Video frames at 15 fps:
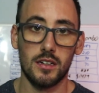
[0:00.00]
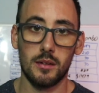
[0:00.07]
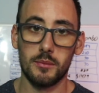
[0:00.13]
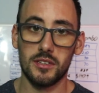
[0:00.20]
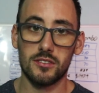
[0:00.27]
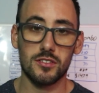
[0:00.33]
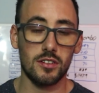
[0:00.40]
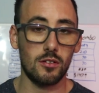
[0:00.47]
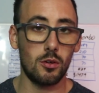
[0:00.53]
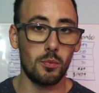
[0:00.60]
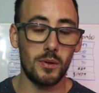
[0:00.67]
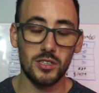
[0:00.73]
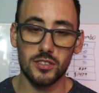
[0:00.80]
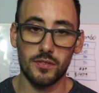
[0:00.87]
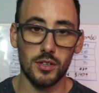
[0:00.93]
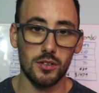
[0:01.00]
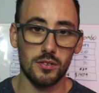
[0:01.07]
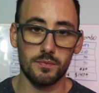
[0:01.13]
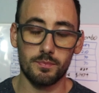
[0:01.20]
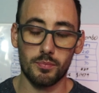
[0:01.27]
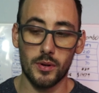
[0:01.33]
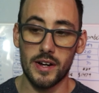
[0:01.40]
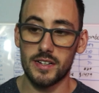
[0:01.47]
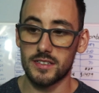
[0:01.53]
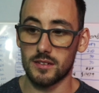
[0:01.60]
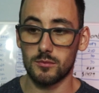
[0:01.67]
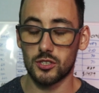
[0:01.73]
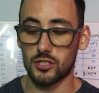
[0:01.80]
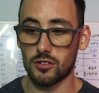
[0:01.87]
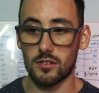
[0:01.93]
I mean, there's a whole bunch of other brands
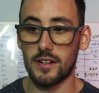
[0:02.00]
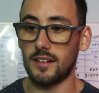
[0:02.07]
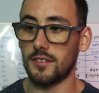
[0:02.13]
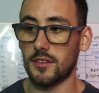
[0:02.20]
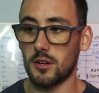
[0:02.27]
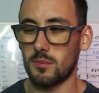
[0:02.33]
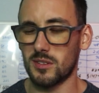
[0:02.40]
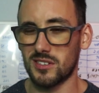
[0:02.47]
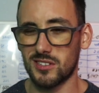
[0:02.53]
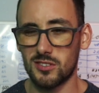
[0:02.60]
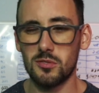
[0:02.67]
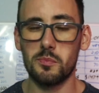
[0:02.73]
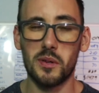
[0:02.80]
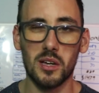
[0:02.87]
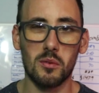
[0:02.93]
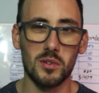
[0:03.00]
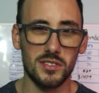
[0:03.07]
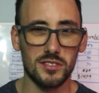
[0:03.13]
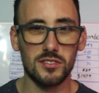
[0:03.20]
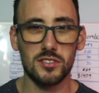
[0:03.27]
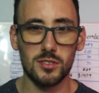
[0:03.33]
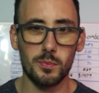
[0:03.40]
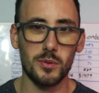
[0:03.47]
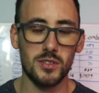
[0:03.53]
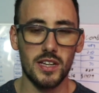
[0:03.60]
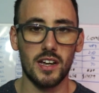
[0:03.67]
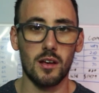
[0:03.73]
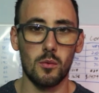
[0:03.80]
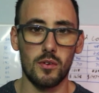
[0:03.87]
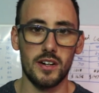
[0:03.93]
I'm sure out there, but the two big ones are
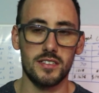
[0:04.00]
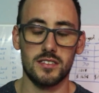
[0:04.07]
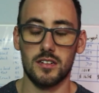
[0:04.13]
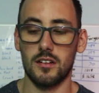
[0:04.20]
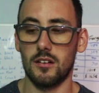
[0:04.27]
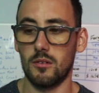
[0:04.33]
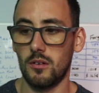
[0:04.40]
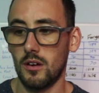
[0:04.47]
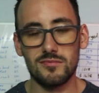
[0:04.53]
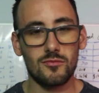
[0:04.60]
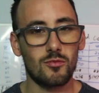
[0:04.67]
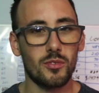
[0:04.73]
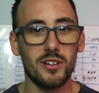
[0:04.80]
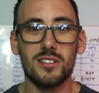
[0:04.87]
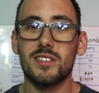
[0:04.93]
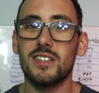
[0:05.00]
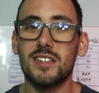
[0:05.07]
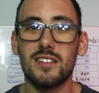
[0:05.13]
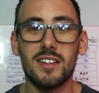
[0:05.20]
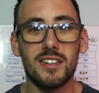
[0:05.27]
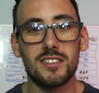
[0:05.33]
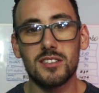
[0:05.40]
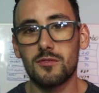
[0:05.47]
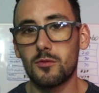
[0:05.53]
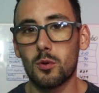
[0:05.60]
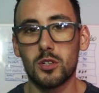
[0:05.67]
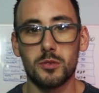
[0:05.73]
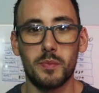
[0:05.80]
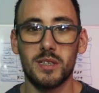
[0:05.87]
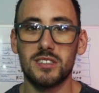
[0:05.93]
Supertech and Wiseco. Really, it's a
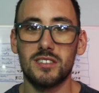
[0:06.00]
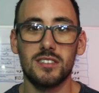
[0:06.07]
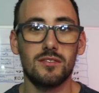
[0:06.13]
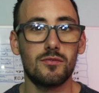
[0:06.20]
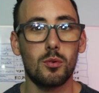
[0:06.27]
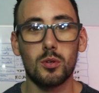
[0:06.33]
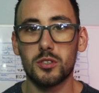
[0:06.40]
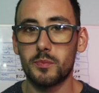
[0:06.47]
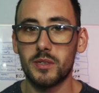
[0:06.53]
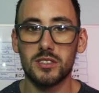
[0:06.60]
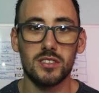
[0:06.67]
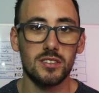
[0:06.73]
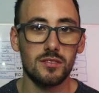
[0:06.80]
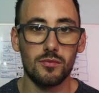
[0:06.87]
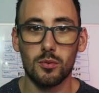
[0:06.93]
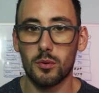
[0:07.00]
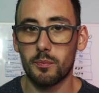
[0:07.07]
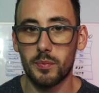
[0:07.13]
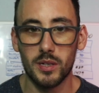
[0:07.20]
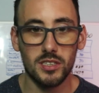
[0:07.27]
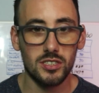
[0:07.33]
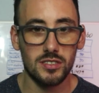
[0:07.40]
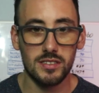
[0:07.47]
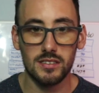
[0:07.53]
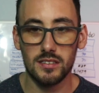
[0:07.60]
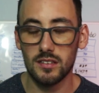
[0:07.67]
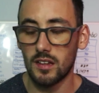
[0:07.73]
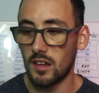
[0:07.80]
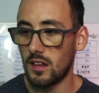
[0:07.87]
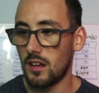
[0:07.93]
forged piston, It's
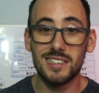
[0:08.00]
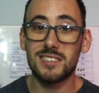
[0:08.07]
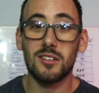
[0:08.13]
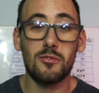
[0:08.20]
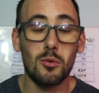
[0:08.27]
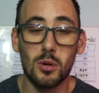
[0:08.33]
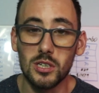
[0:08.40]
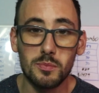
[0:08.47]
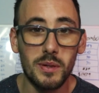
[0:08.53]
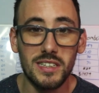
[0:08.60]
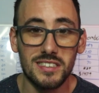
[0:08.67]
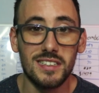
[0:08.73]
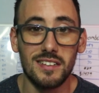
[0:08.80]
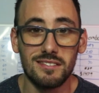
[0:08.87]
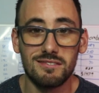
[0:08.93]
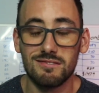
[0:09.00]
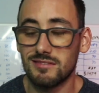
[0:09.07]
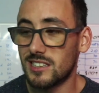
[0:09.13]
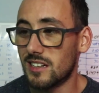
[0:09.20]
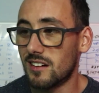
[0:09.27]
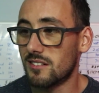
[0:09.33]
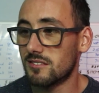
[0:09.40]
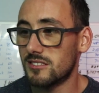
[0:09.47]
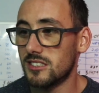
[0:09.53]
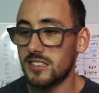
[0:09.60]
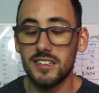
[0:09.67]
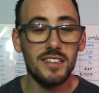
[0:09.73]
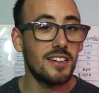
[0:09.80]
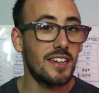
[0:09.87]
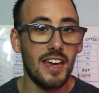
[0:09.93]
a forged piston. You know,
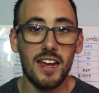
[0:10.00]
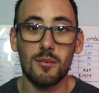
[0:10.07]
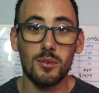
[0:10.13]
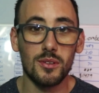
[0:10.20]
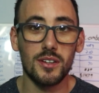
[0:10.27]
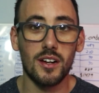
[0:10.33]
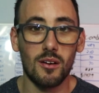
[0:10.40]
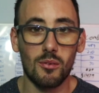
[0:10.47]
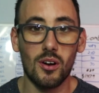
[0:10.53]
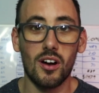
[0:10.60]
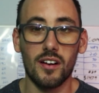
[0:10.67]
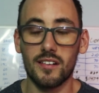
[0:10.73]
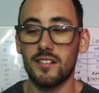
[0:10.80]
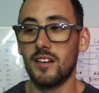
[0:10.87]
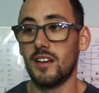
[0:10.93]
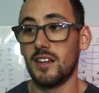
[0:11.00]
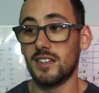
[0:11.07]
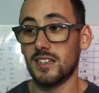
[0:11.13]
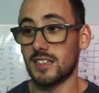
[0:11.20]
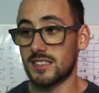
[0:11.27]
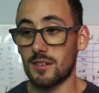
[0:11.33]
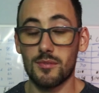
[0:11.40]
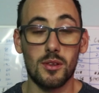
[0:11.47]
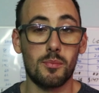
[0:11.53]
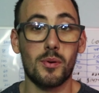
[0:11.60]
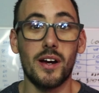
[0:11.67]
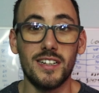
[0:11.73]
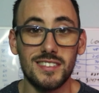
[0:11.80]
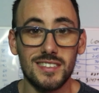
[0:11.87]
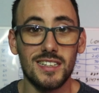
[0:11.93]
you can't really go wrong. Except for the
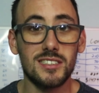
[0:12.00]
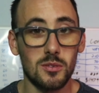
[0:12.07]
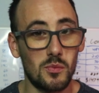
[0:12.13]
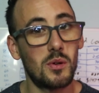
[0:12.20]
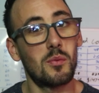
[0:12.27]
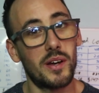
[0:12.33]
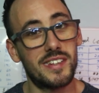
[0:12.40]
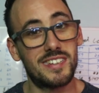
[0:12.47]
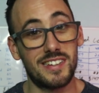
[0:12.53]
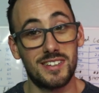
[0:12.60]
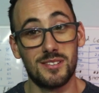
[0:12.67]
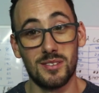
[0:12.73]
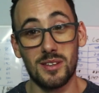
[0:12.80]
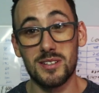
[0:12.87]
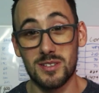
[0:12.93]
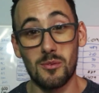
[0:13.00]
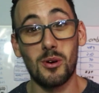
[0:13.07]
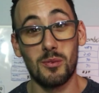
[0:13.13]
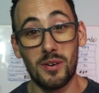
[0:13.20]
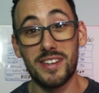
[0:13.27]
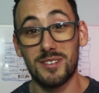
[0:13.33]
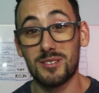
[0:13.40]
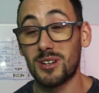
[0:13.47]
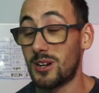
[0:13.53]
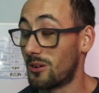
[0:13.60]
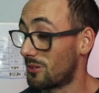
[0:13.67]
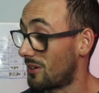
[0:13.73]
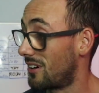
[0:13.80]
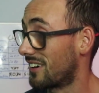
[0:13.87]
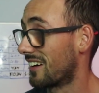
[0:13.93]
price. That's the one way you can
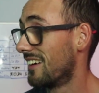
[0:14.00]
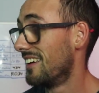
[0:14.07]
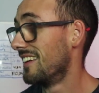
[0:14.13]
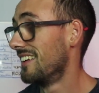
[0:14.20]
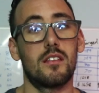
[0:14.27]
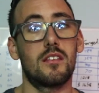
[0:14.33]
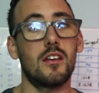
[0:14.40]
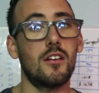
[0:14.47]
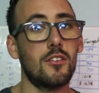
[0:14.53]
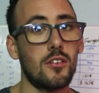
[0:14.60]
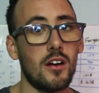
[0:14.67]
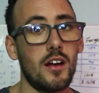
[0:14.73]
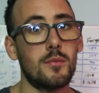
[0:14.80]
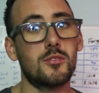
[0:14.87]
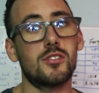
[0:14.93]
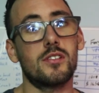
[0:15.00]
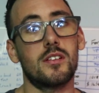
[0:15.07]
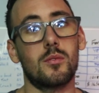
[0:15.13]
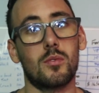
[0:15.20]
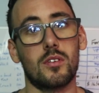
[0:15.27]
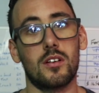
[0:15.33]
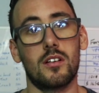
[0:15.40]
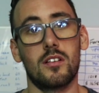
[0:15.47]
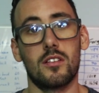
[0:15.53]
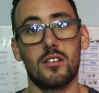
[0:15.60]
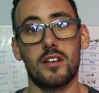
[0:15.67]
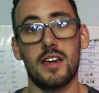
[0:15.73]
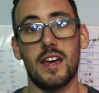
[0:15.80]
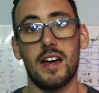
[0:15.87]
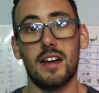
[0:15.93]
go wrong. The other option that we're gonna
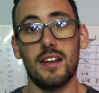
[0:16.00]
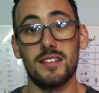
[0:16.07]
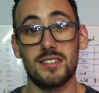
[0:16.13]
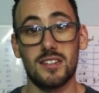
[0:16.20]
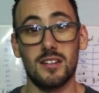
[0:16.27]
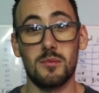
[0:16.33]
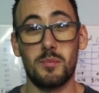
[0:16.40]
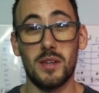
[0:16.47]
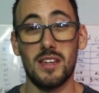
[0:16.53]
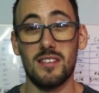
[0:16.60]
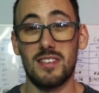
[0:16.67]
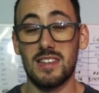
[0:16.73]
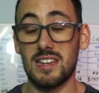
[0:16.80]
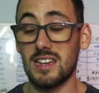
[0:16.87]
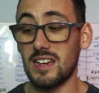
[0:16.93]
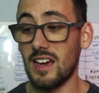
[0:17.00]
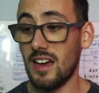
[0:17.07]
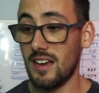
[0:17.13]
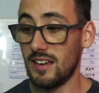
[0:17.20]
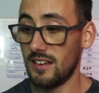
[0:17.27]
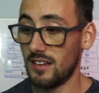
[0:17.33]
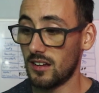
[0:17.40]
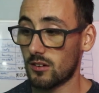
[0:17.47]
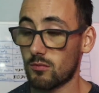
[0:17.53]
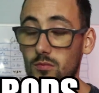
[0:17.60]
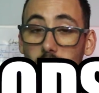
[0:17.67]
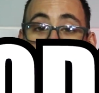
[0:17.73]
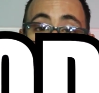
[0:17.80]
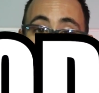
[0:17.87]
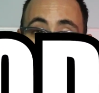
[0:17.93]
look at is gonna be the
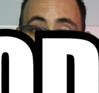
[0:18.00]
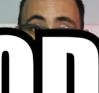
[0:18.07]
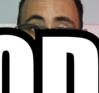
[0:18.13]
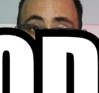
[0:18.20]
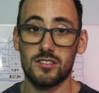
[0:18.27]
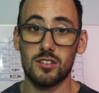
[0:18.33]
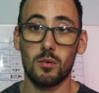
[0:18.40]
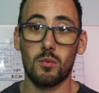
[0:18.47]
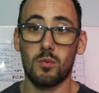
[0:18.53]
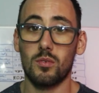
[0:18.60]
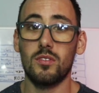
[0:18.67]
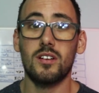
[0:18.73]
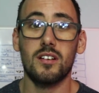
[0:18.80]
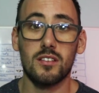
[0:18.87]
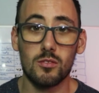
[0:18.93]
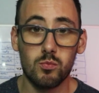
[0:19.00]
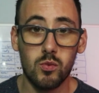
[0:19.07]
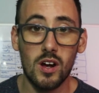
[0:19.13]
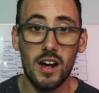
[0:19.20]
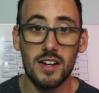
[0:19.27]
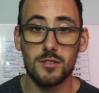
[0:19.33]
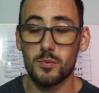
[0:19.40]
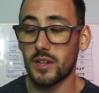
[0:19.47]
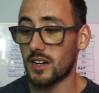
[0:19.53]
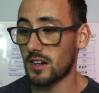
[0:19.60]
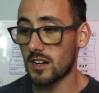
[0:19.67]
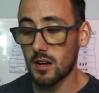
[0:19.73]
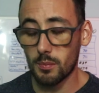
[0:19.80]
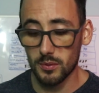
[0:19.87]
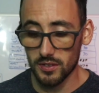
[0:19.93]
rods. So when we're looking at the rods, we got
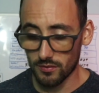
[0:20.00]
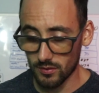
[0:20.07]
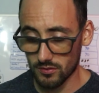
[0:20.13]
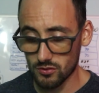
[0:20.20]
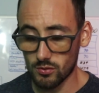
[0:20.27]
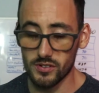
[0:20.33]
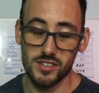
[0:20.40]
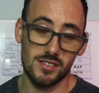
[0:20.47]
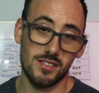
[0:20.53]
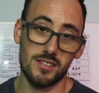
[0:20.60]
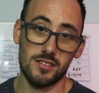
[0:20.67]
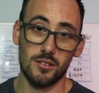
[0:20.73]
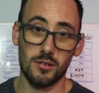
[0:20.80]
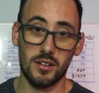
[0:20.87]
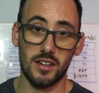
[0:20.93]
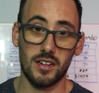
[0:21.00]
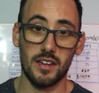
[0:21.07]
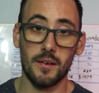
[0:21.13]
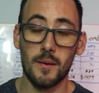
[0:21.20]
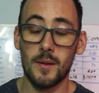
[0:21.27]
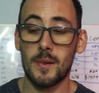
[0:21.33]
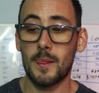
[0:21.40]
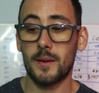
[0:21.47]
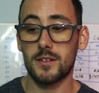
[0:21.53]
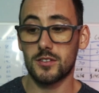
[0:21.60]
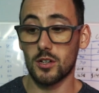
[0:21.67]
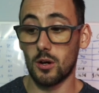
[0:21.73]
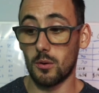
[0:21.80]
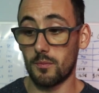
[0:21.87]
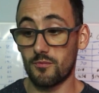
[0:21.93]
a couple different choices, okay?
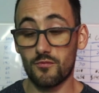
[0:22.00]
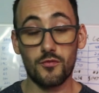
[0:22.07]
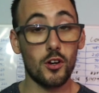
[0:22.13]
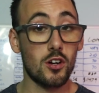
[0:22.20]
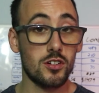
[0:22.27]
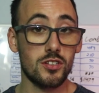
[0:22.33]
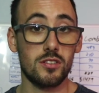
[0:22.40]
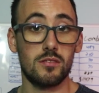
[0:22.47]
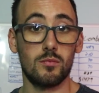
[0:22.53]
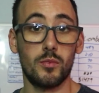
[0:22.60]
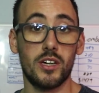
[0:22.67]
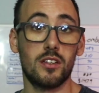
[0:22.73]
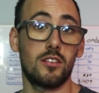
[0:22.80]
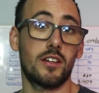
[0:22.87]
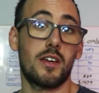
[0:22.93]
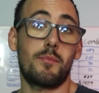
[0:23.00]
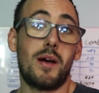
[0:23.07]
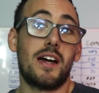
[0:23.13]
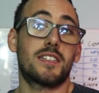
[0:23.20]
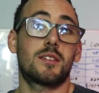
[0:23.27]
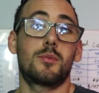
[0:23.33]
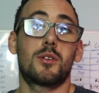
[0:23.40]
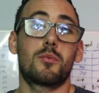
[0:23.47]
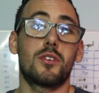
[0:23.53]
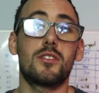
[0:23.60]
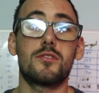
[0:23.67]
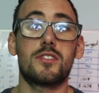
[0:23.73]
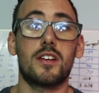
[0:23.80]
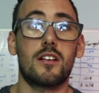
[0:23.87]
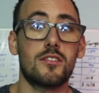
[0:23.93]
So first, we could look at possibly
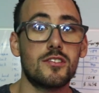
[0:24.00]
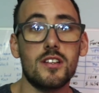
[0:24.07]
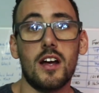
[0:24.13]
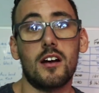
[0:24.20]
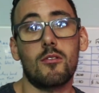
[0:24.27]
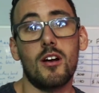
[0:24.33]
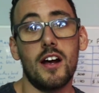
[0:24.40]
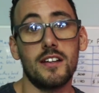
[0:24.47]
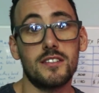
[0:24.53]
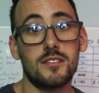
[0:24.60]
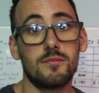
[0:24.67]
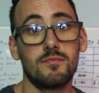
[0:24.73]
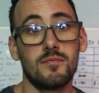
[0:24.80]
reusing our stock rods.